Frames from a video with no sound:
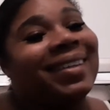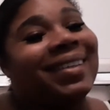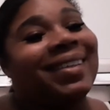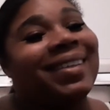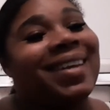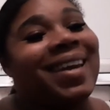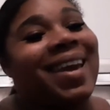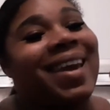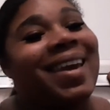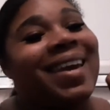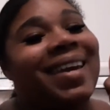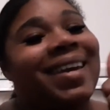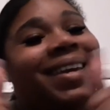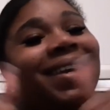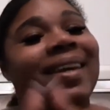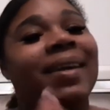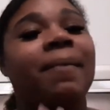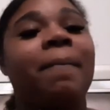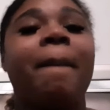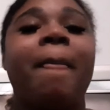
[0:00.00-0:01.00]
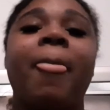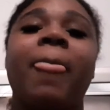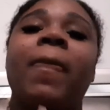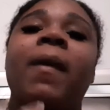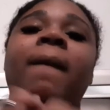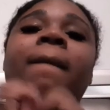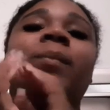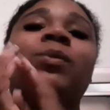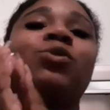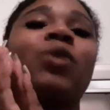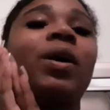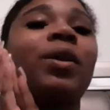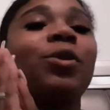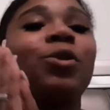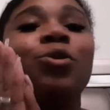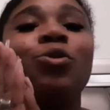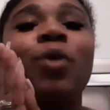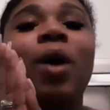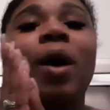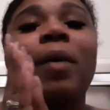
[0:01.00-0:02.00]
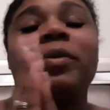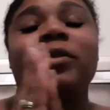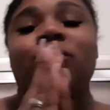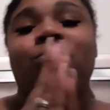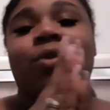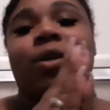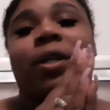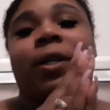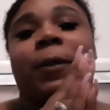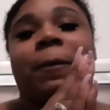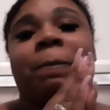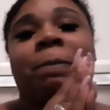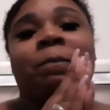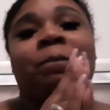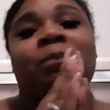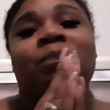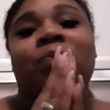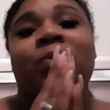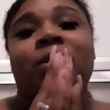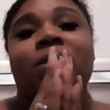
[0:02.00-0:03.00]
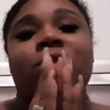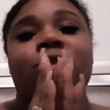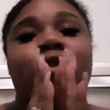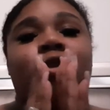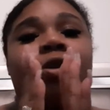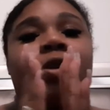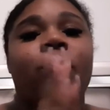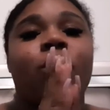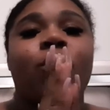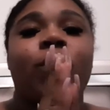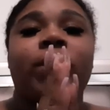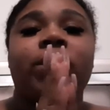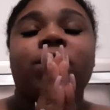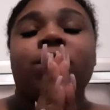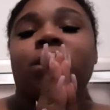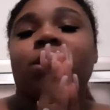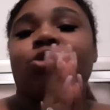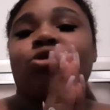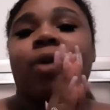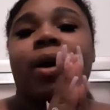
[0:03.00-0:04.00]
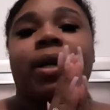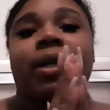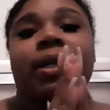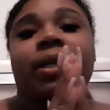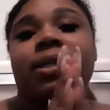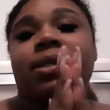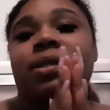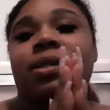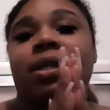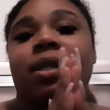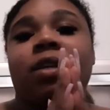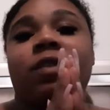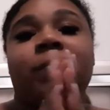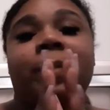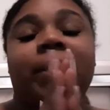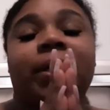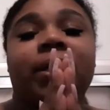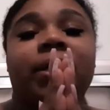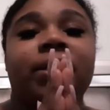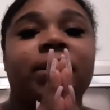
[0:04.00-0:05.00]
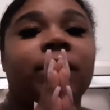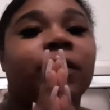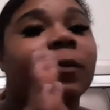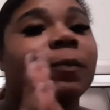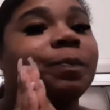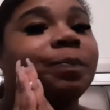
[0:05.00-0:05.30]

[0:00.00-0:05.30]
Yay. So I knew I was ready to go into trying to conceive, because